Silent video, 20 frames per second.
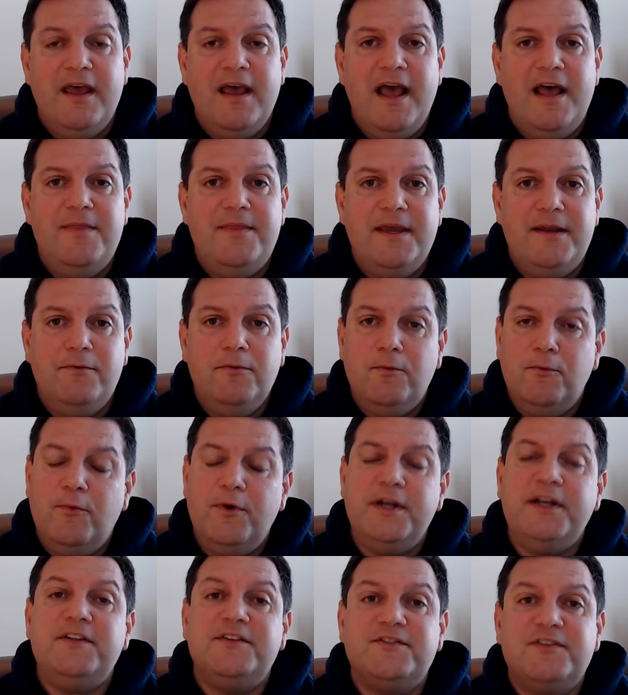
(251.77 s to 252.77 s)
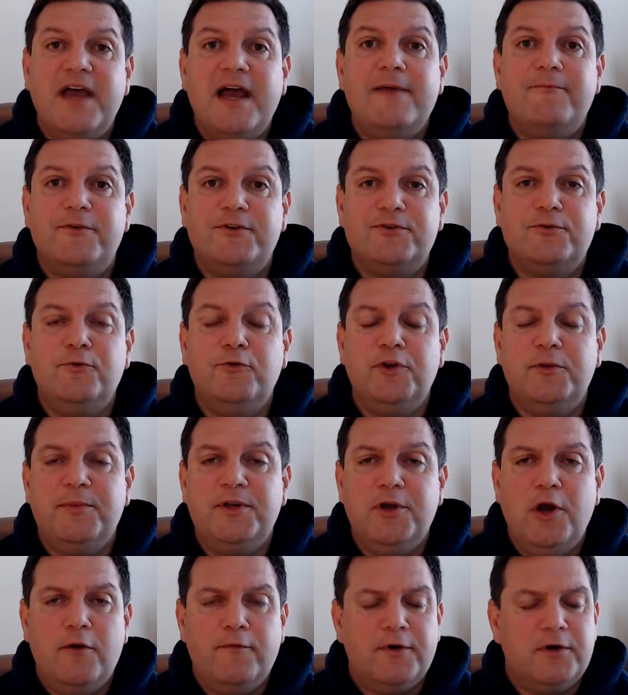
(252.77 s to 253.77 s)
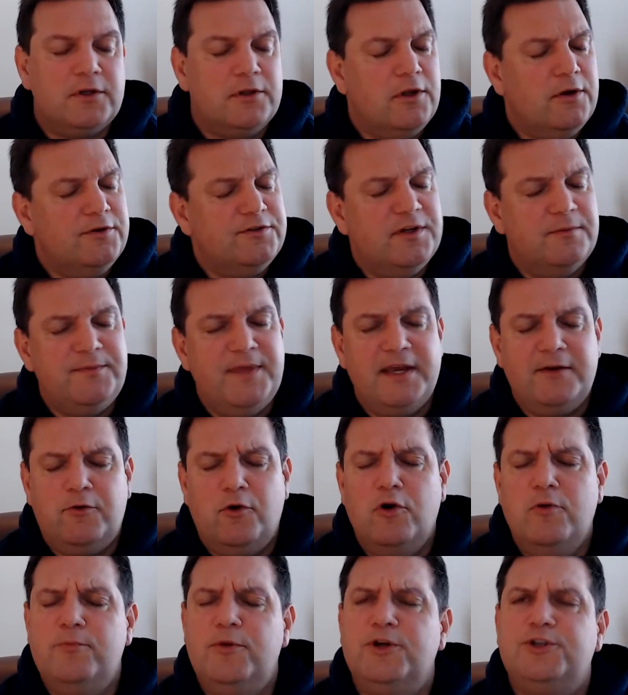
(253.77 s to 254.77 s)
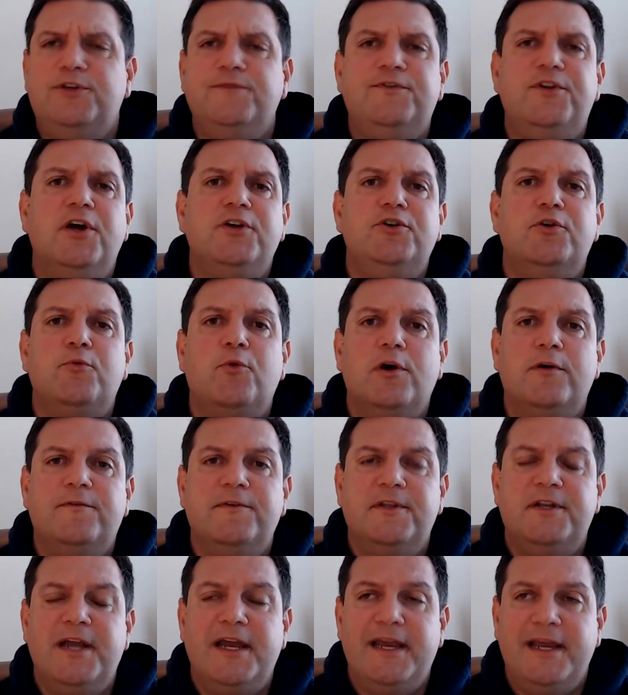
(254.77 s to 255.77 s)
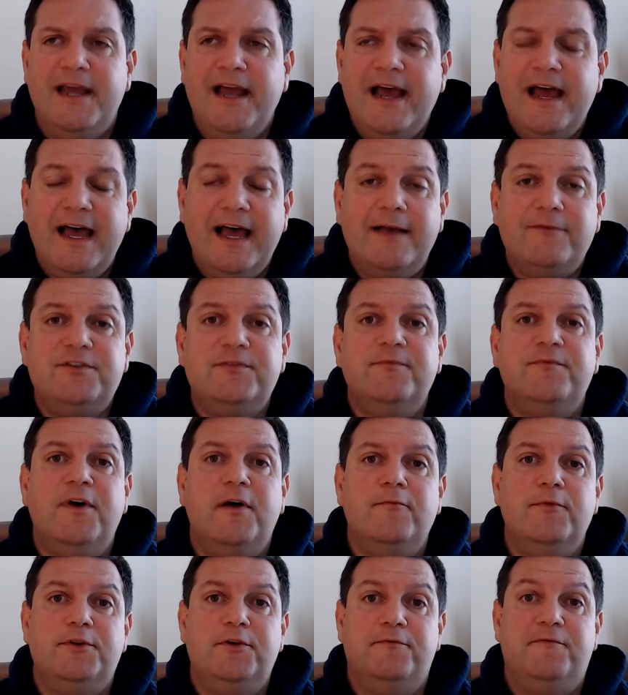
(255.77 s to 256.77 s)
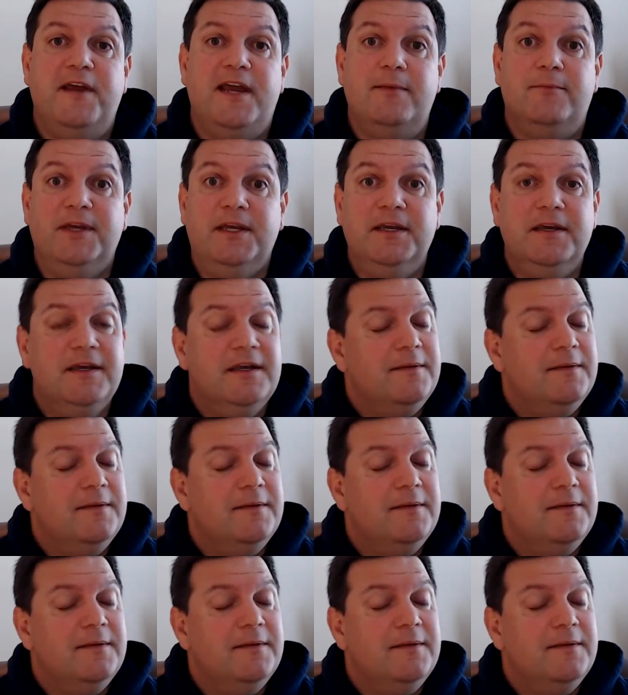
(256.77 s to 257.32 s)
And then when it's time for school to be over, close up that Chromebook. You've done your work for the day. Have some fun with your family.